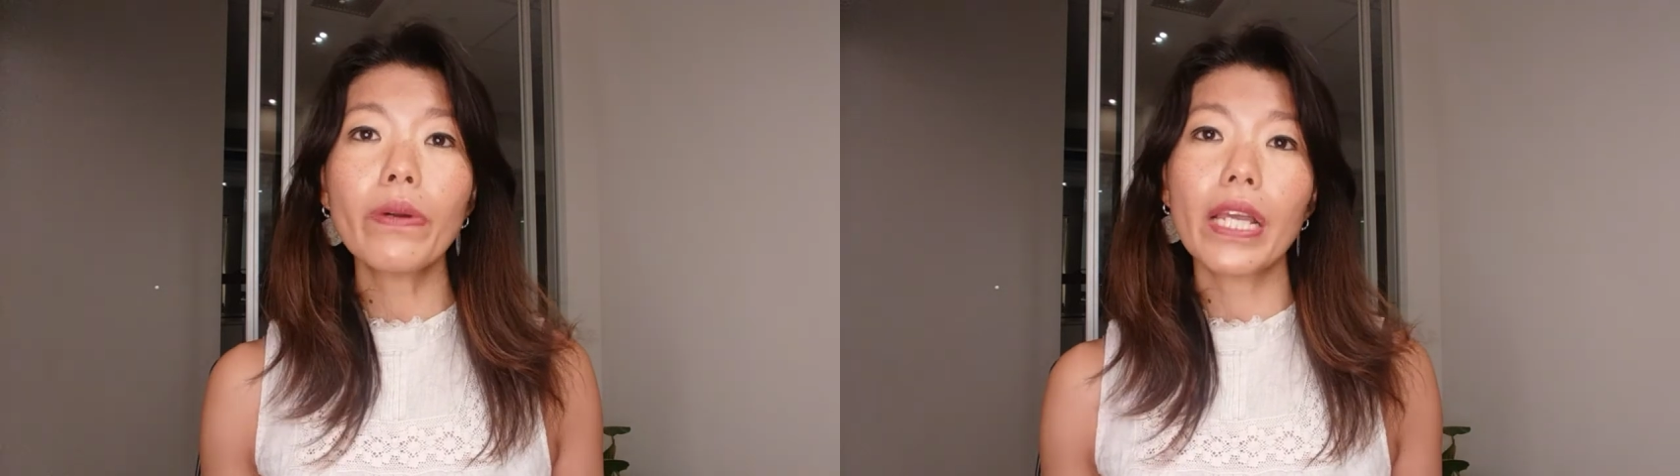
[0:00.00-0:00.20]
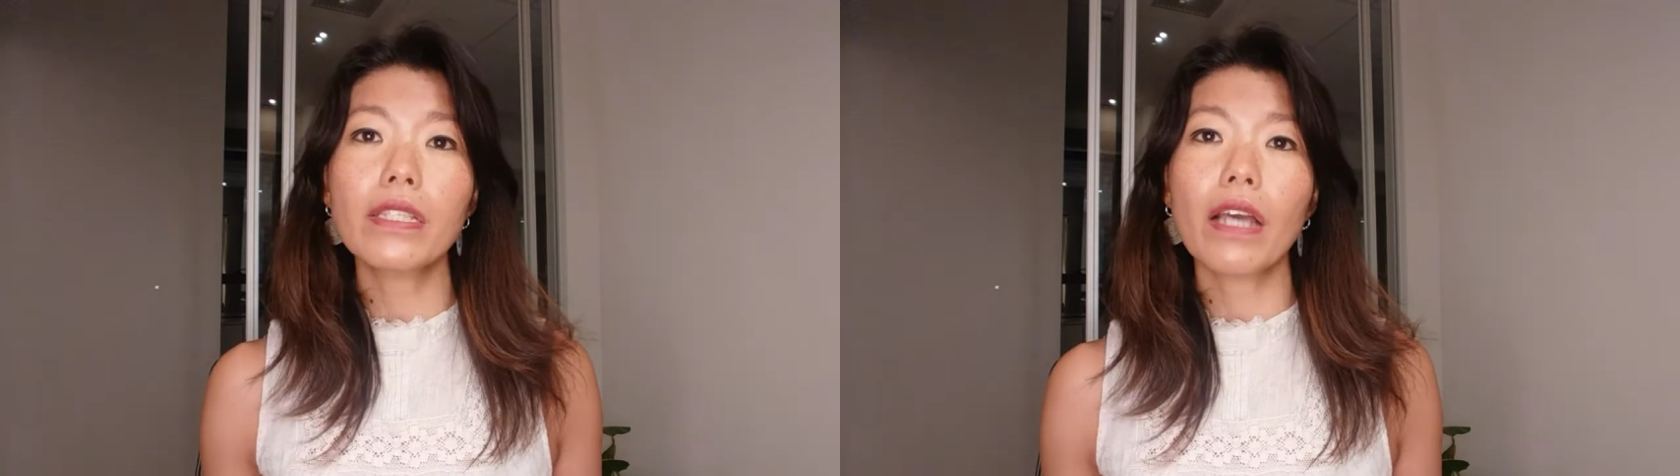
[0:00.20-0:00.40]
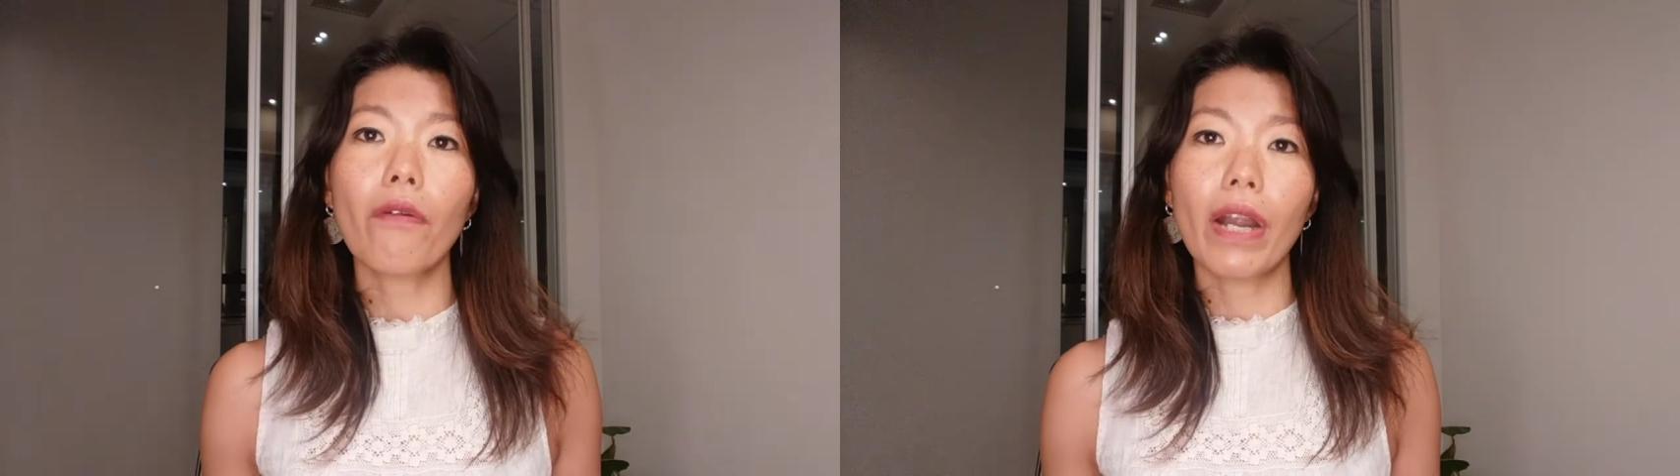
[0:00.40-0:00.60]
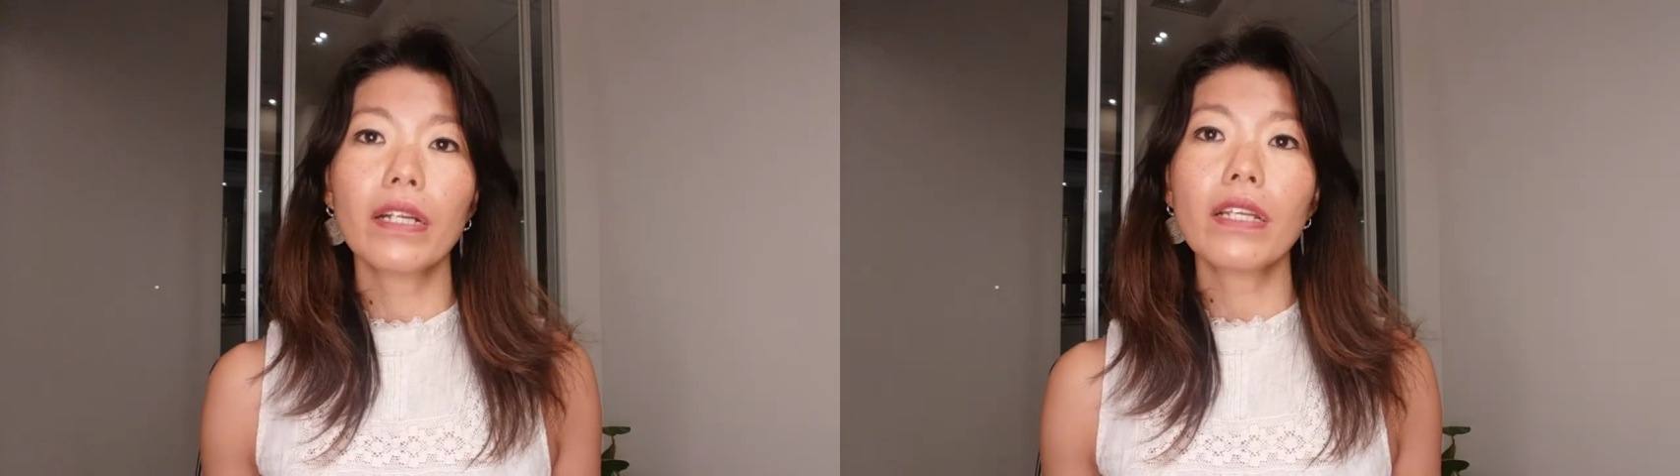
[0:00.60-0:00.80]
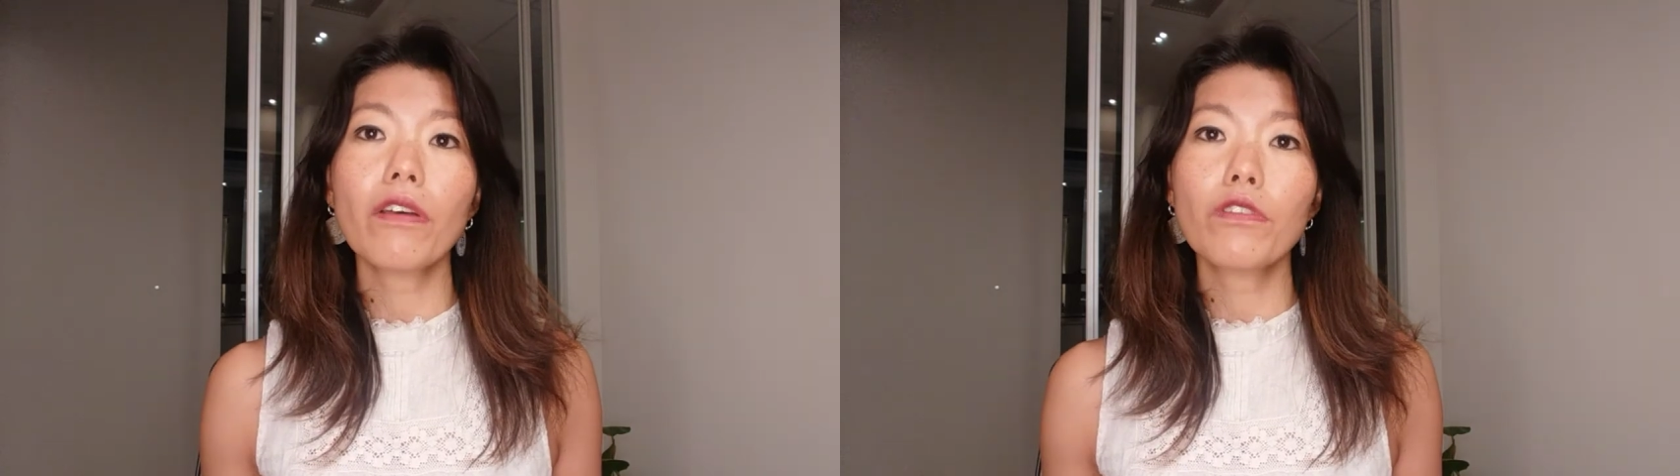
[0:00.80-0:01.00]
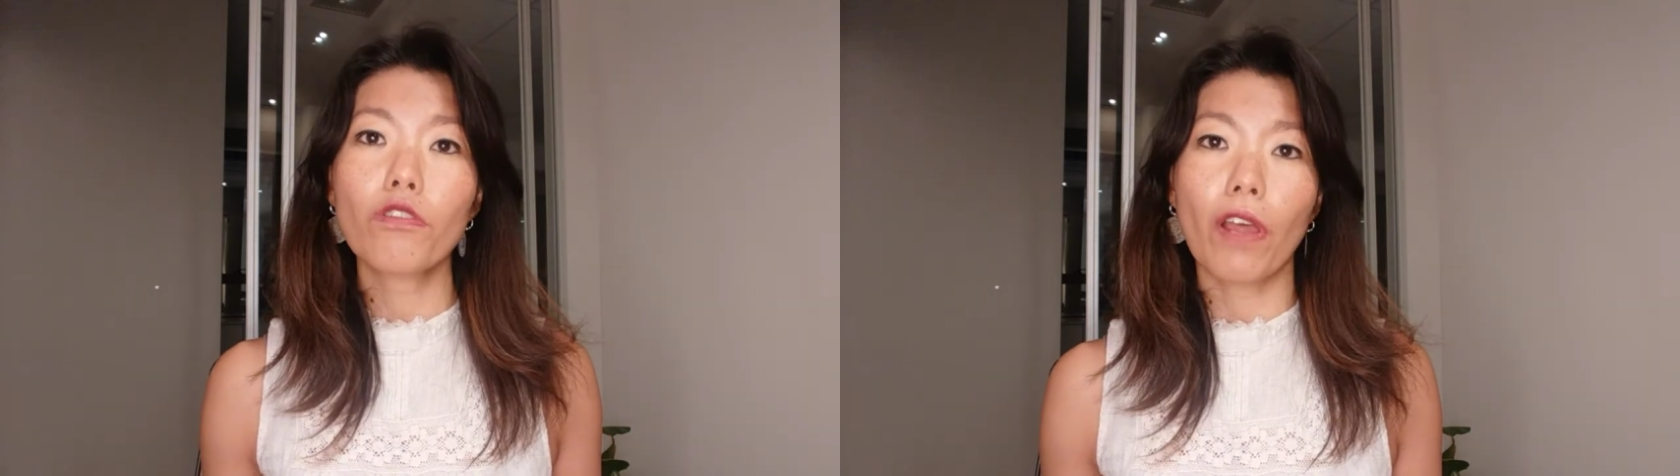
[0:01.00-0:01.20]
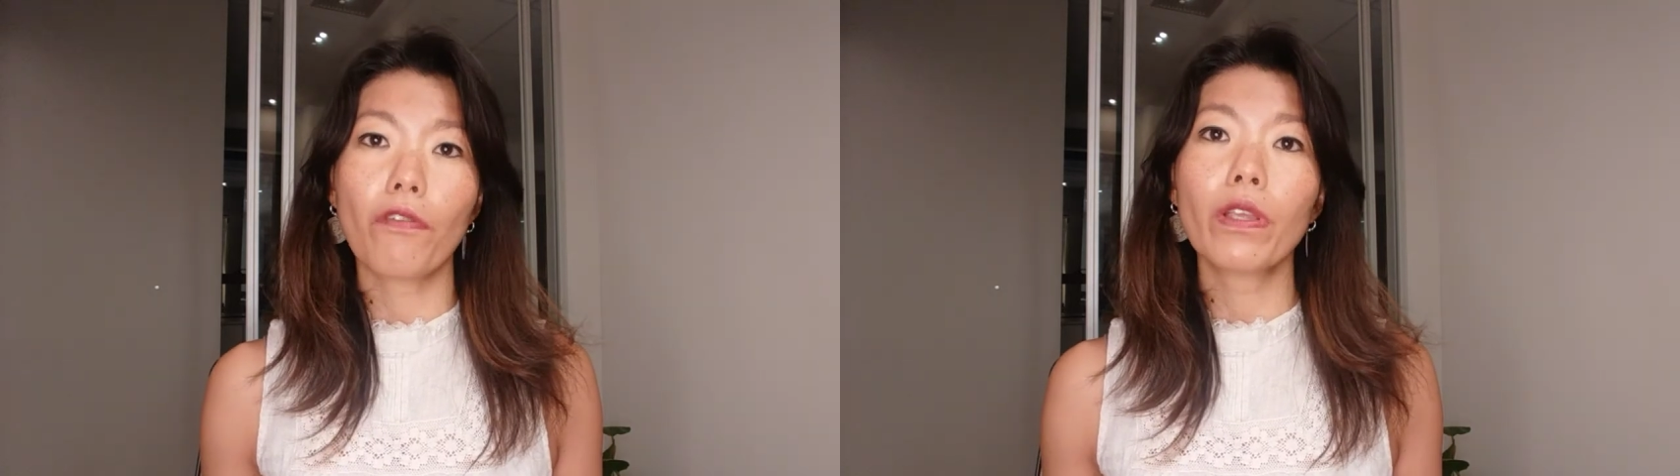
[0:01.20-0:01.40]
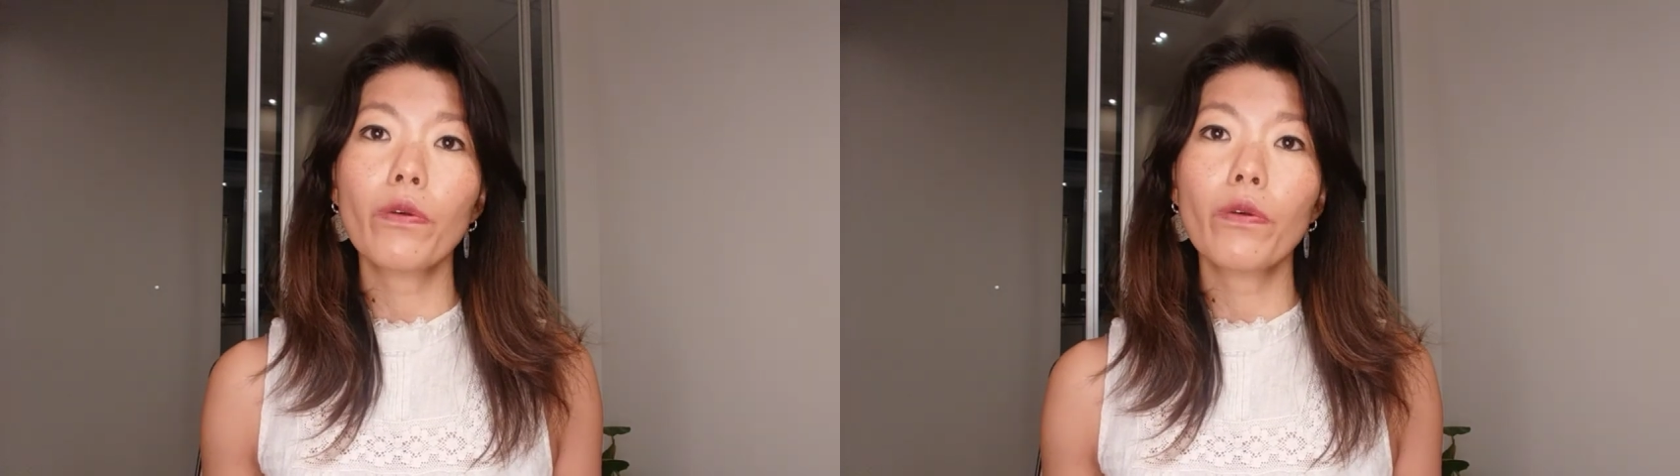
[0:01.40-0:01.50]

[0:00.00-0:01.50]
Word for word: raise awareness of trafficking